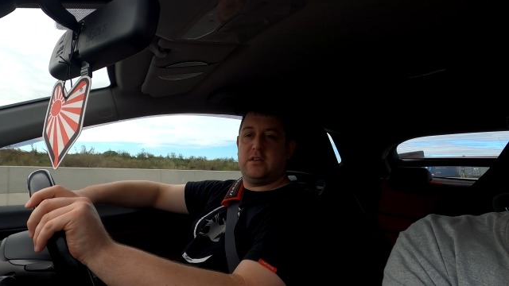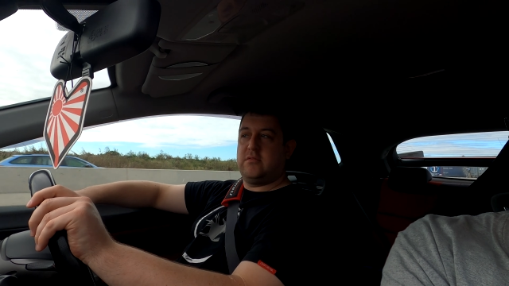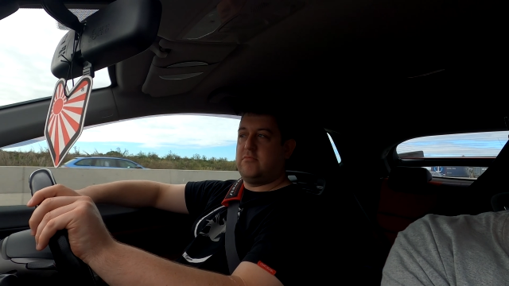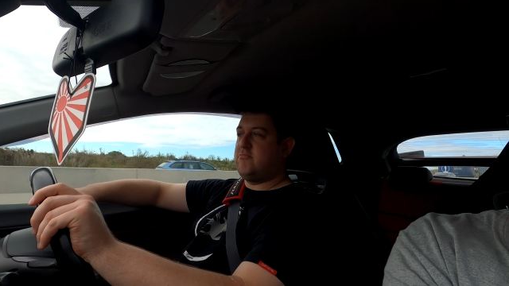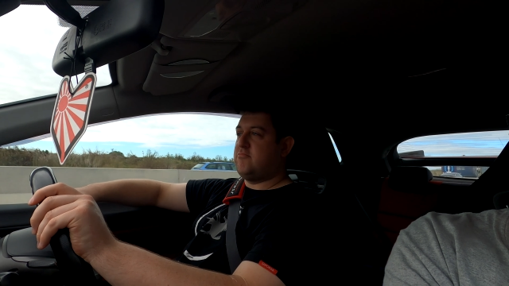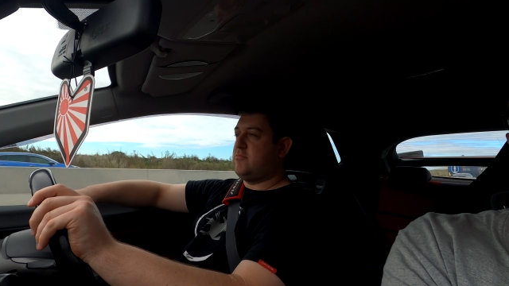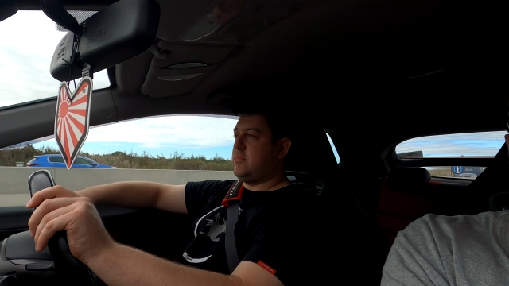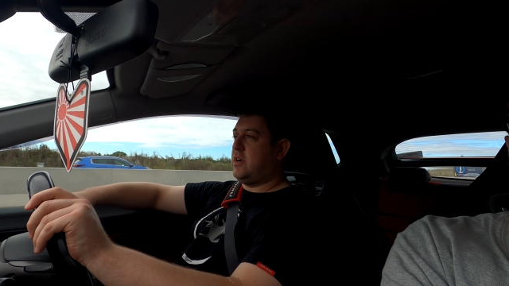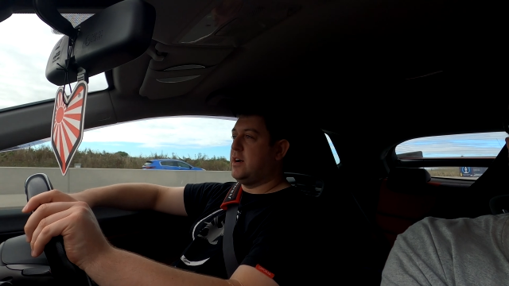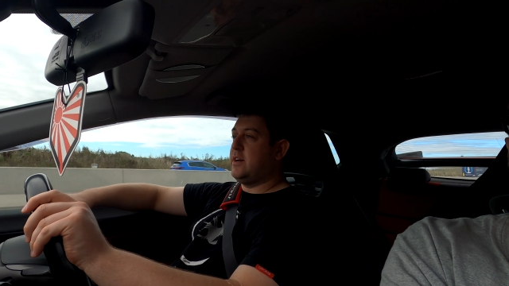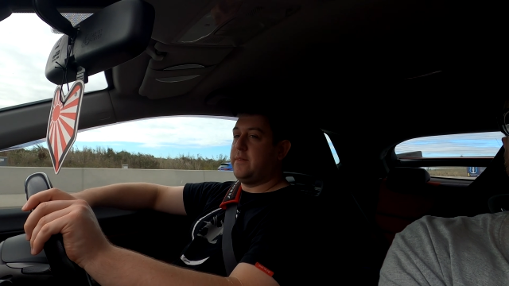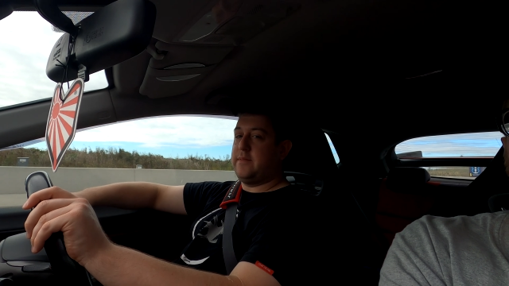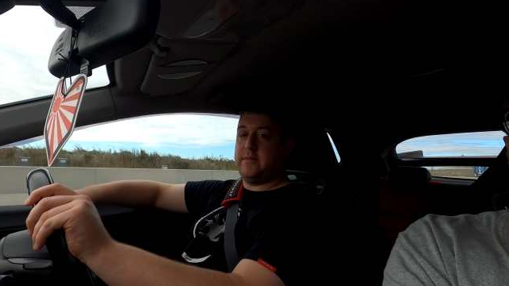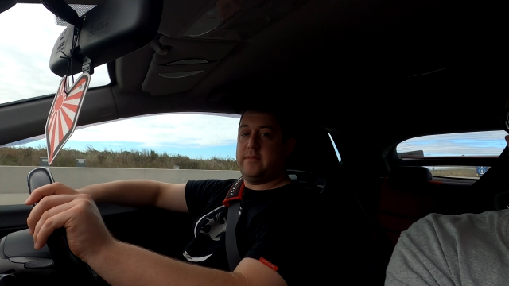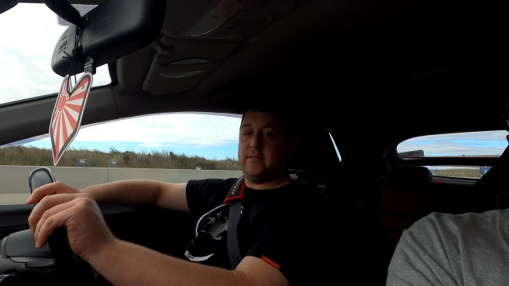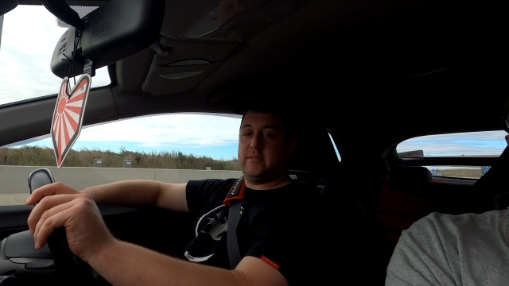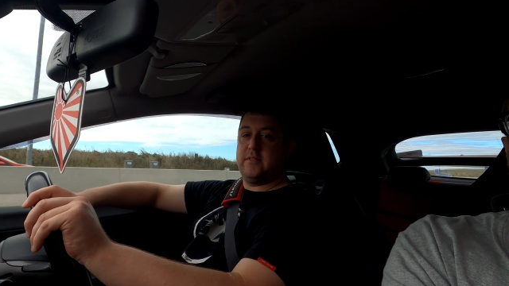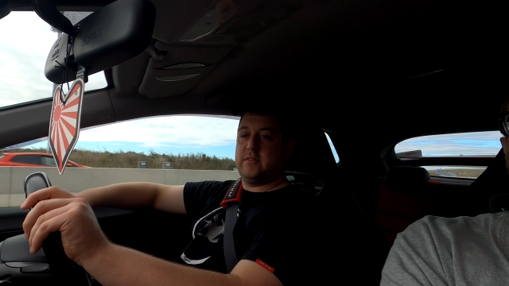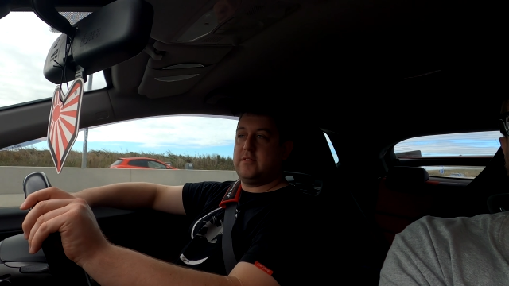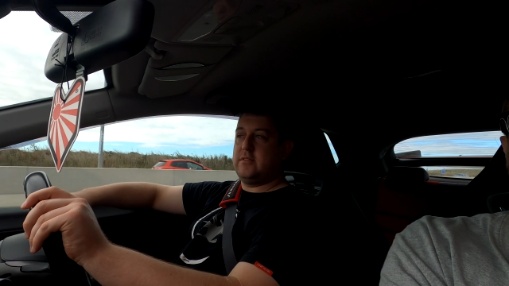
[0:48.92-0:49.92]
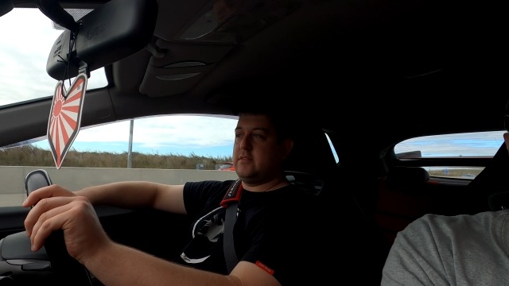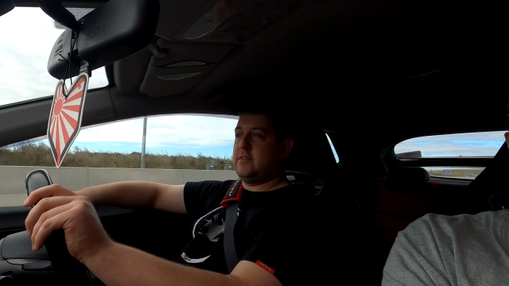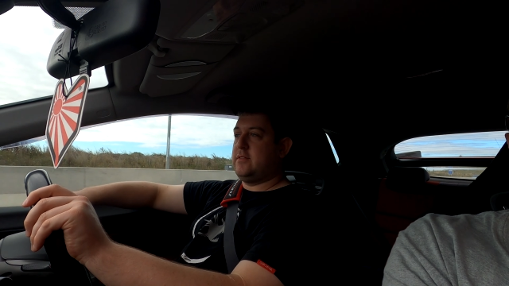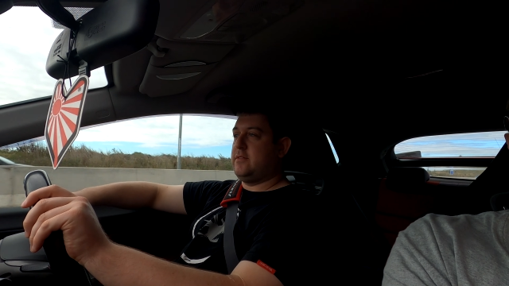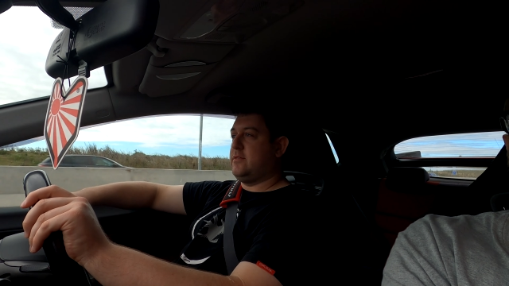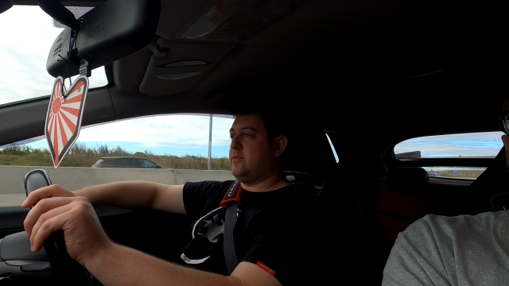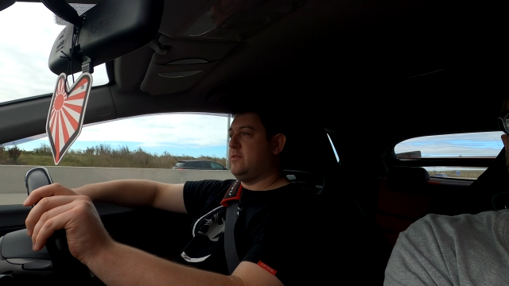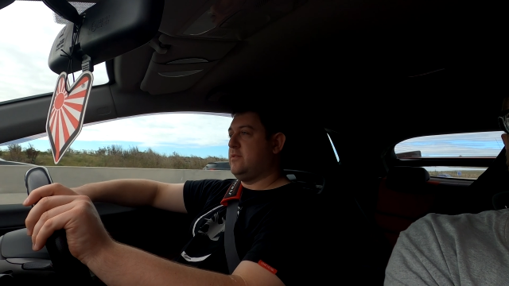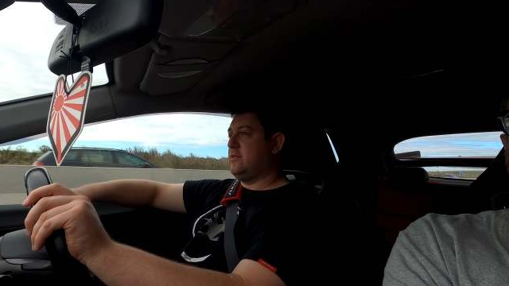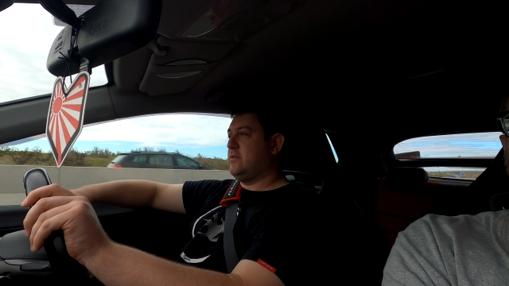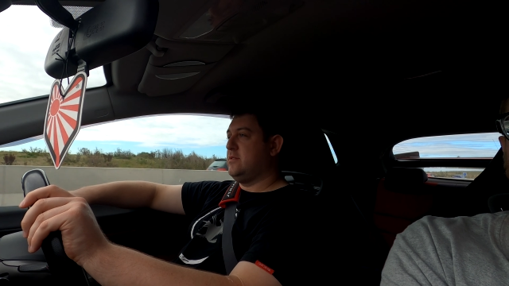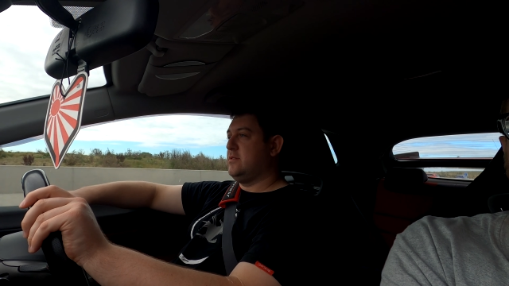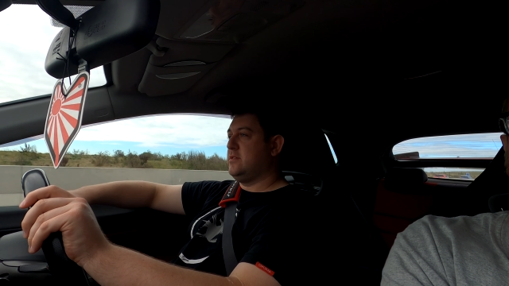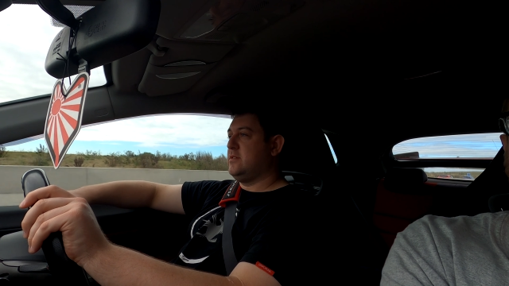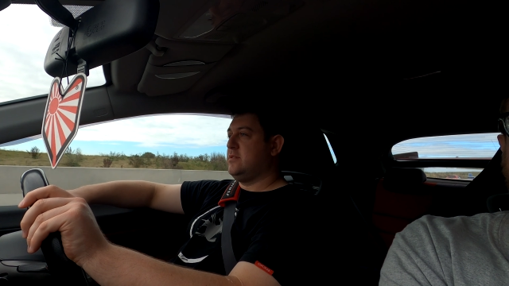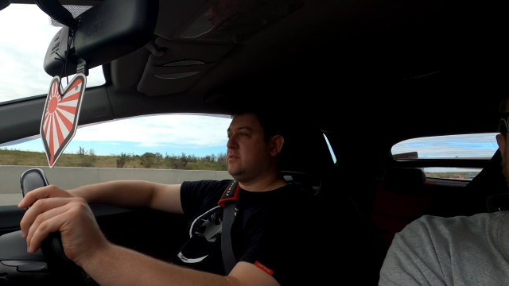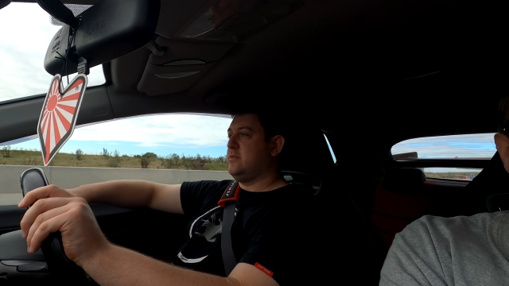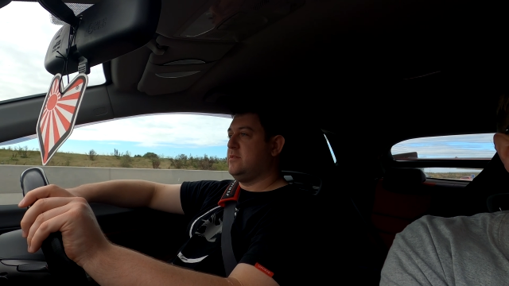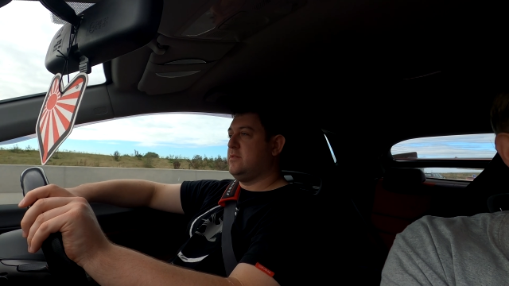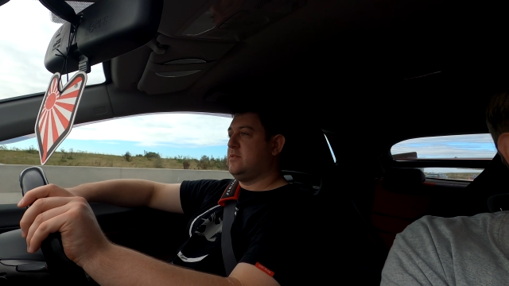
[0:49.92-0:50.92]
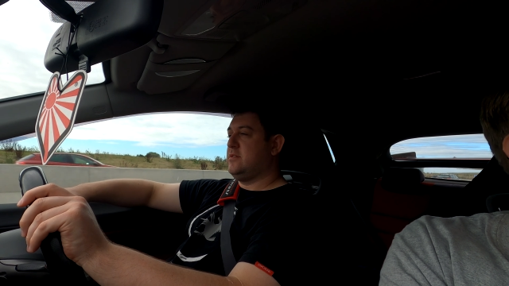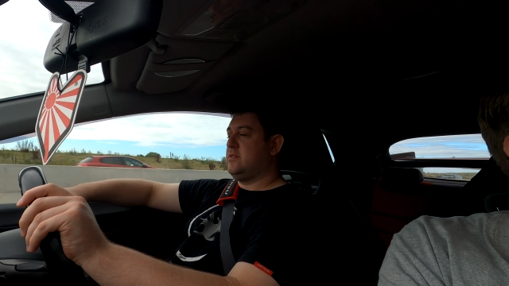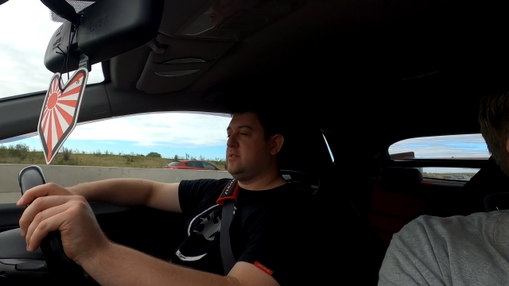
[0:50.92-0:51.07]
What are you hoping for numbers?